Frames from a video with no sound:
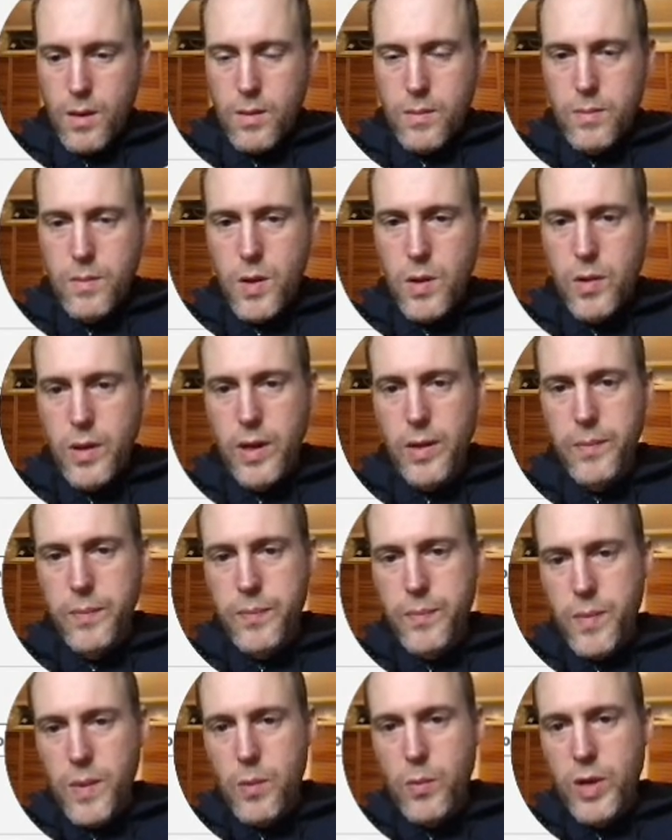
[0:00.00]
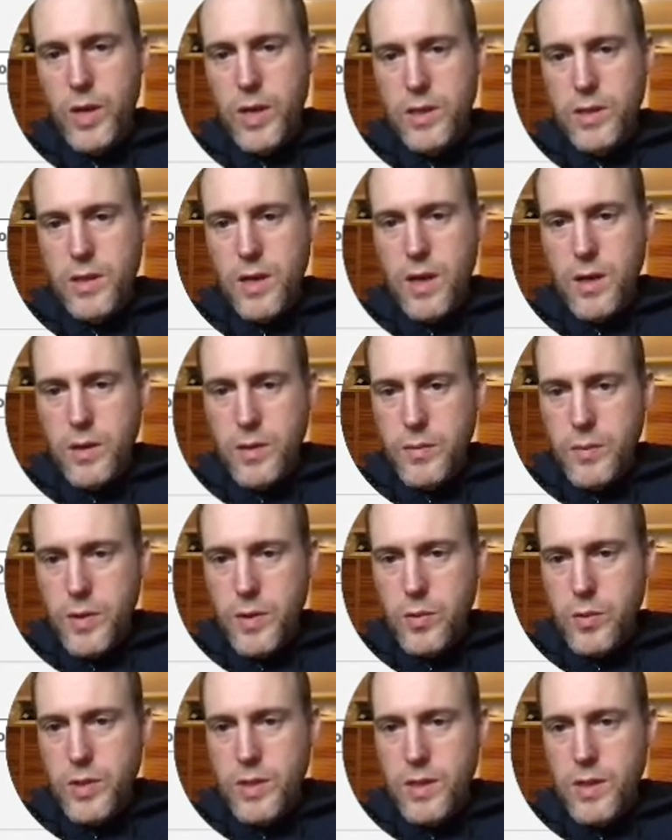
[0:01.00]
Okay, when it's done, you
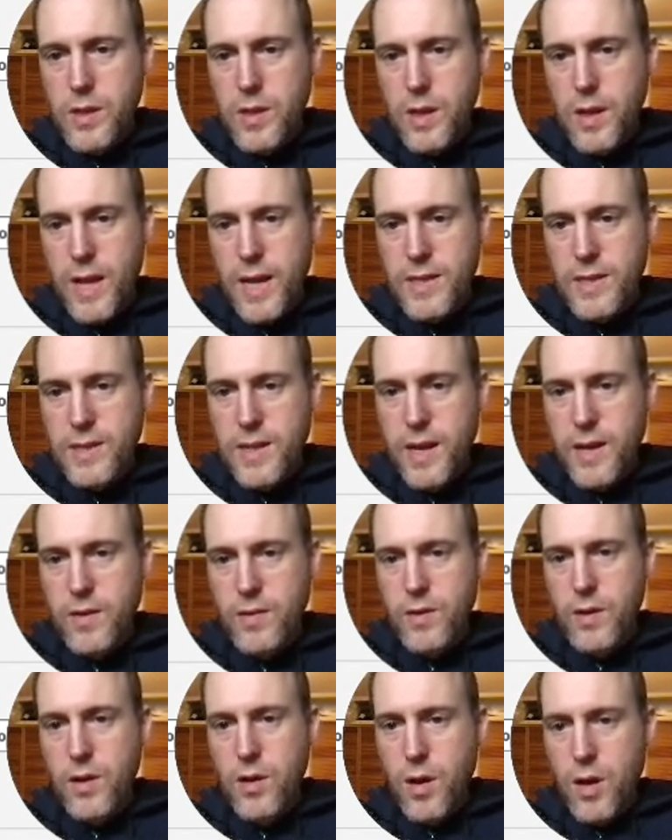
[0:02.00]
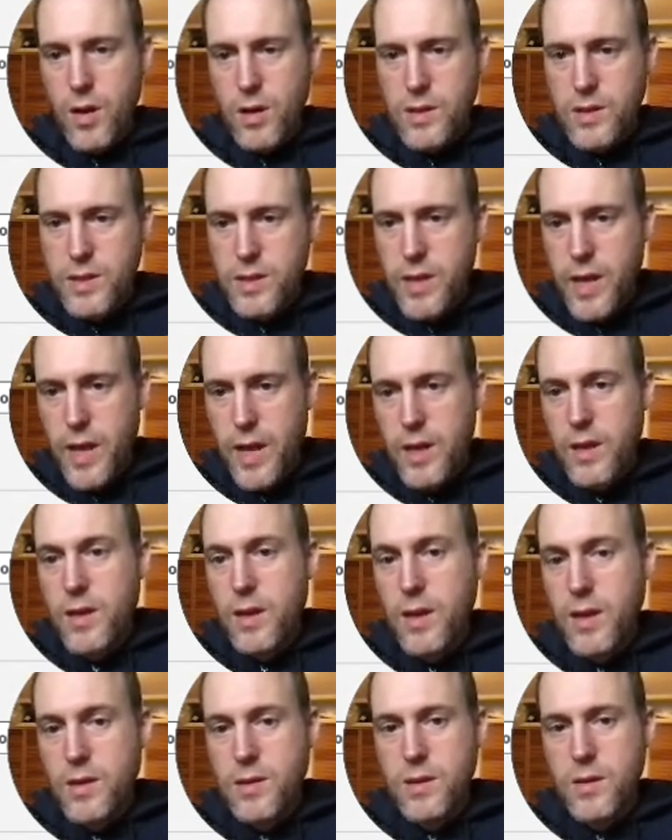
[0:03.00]
will see the last line of the log saying
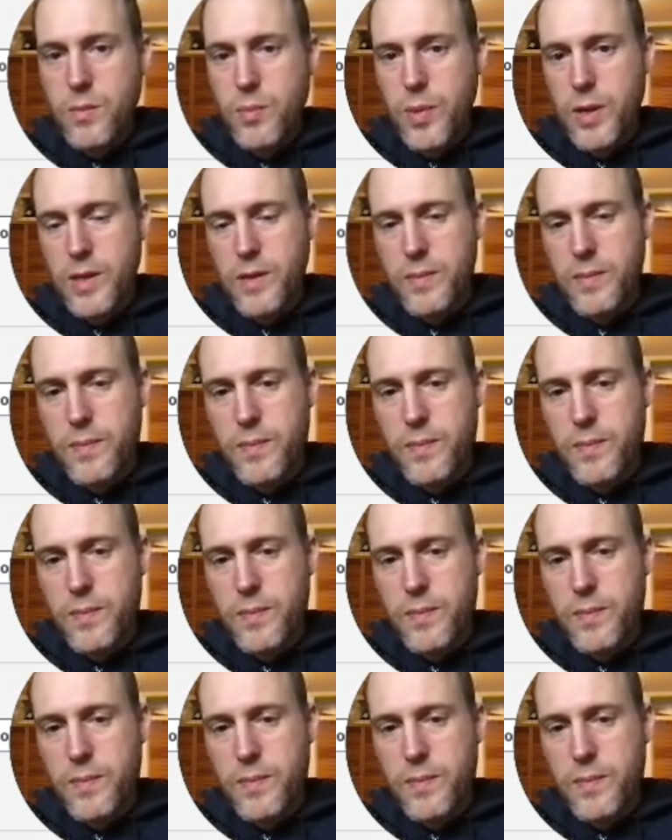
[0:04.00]
it's complete.